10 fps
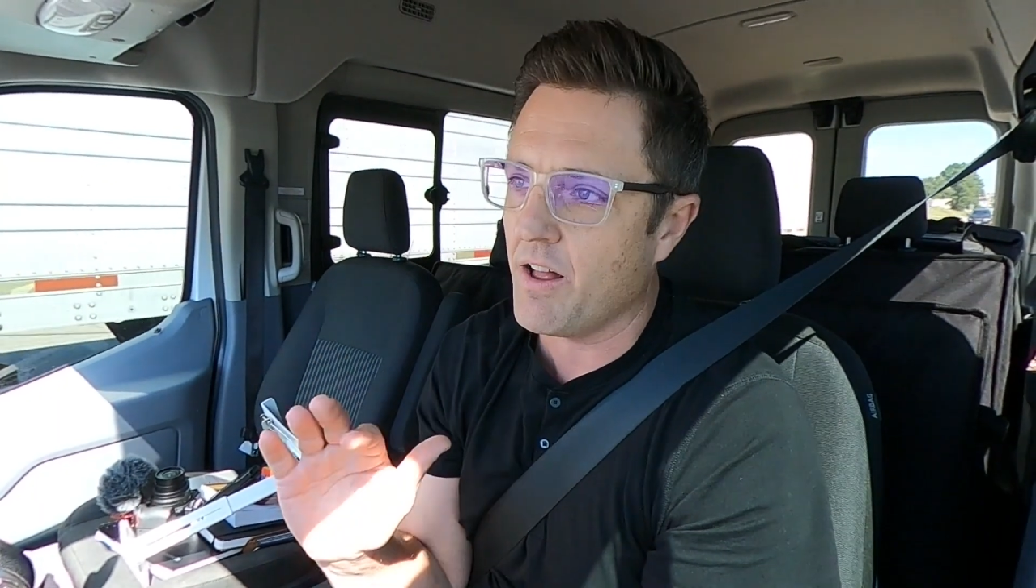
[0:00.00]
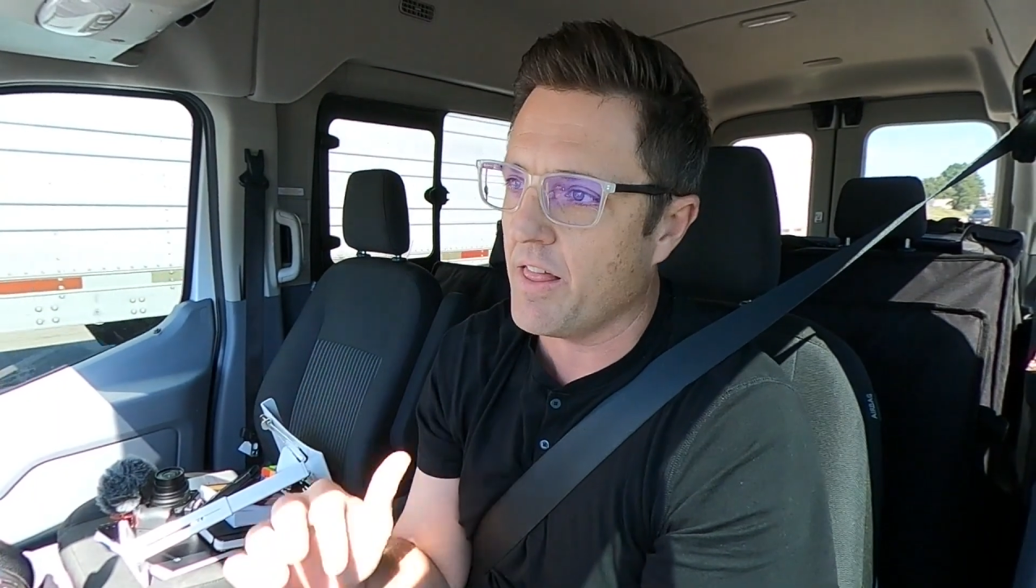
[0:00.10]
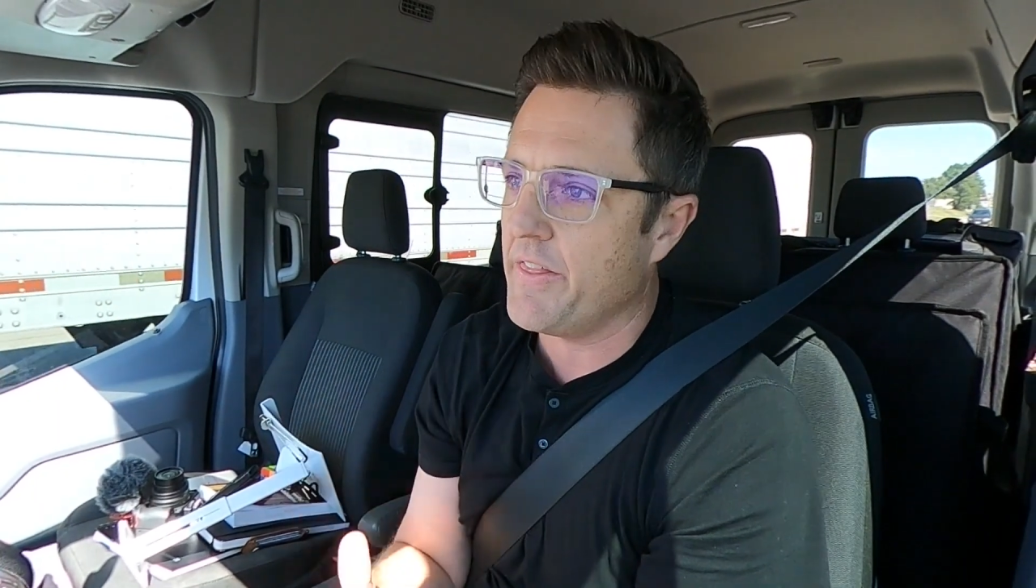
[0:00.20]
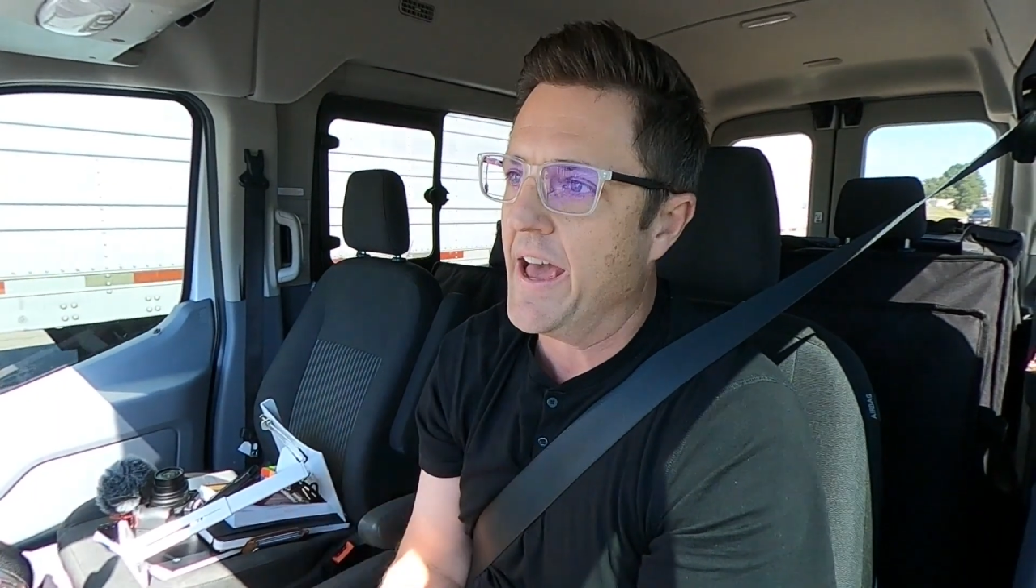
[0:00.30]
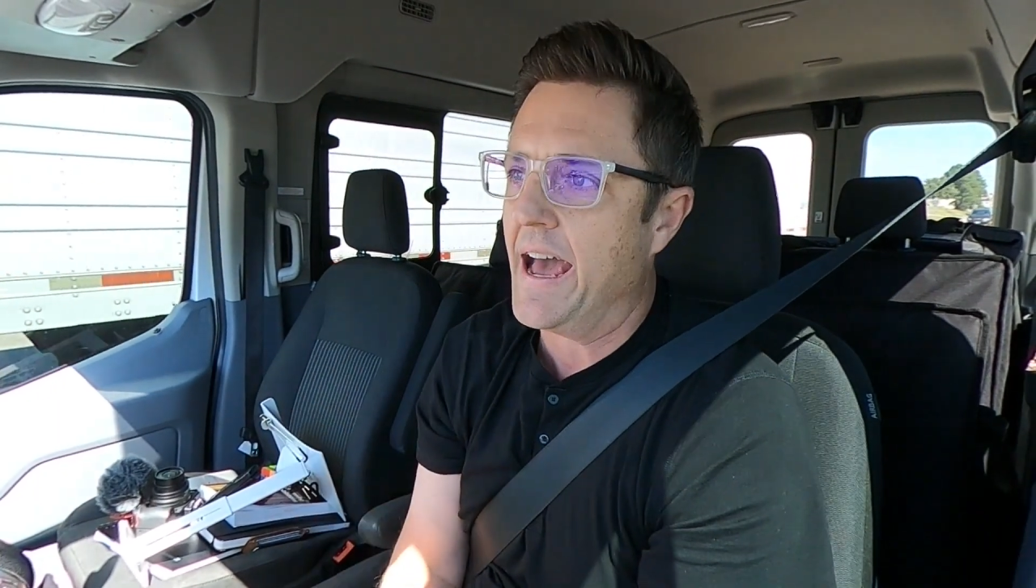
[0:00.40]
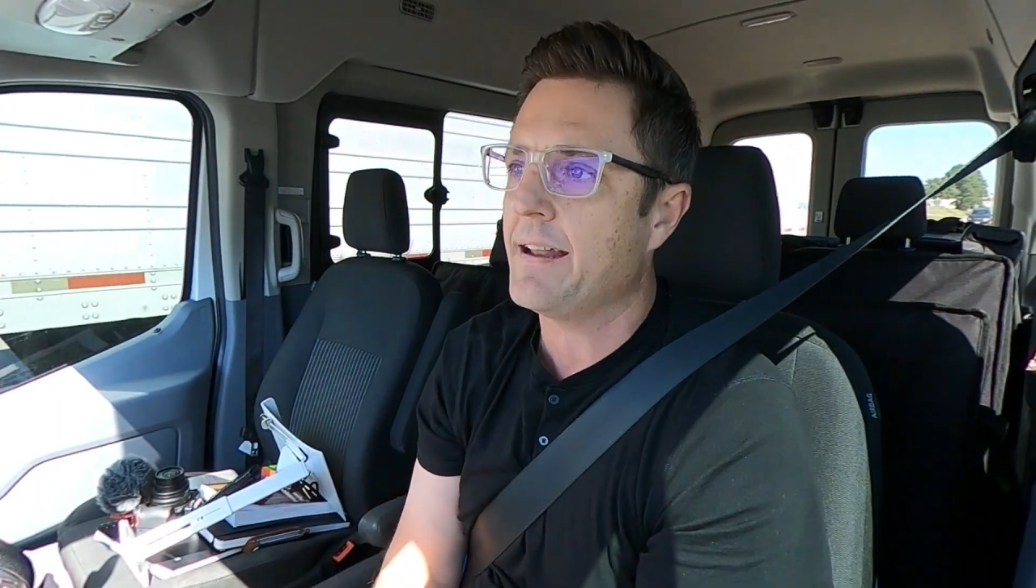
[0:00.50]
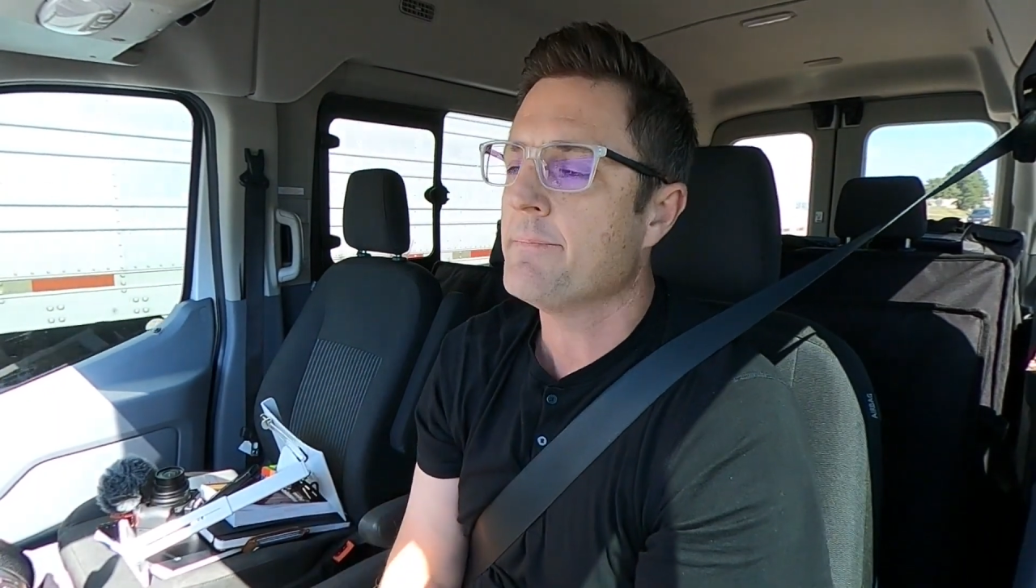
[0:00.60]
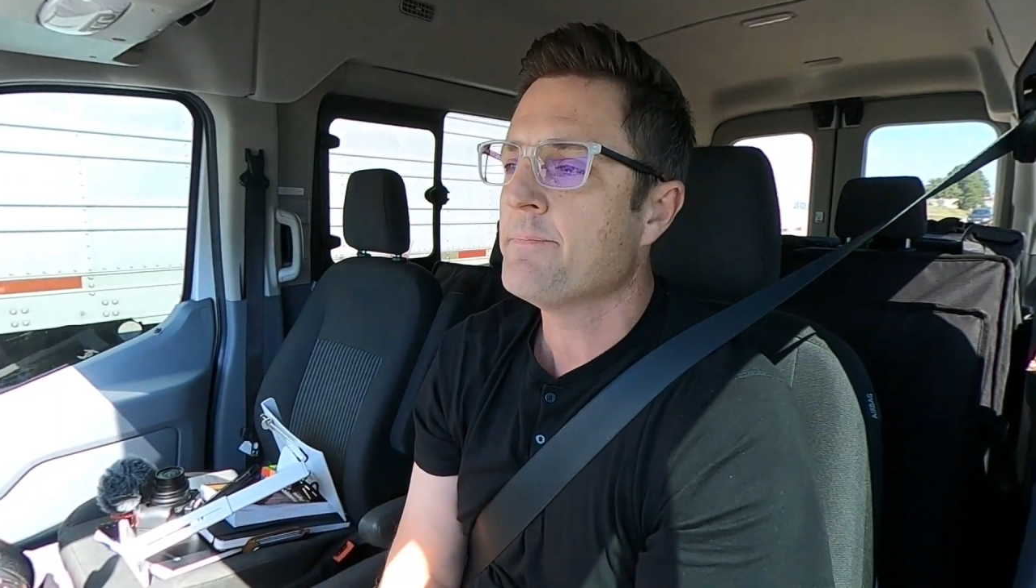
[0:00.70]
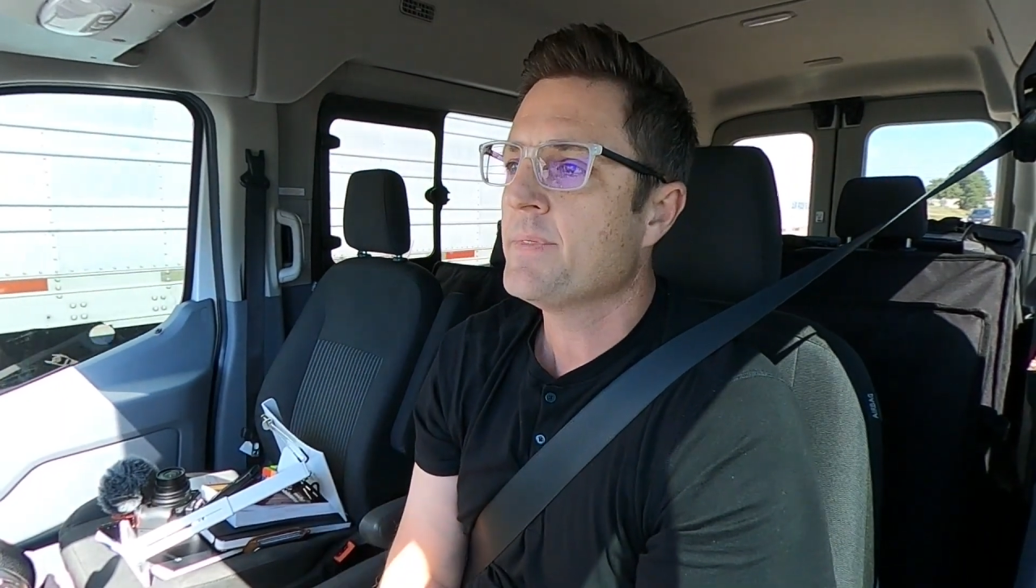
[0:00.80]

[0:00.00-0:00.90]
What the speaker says: all of that.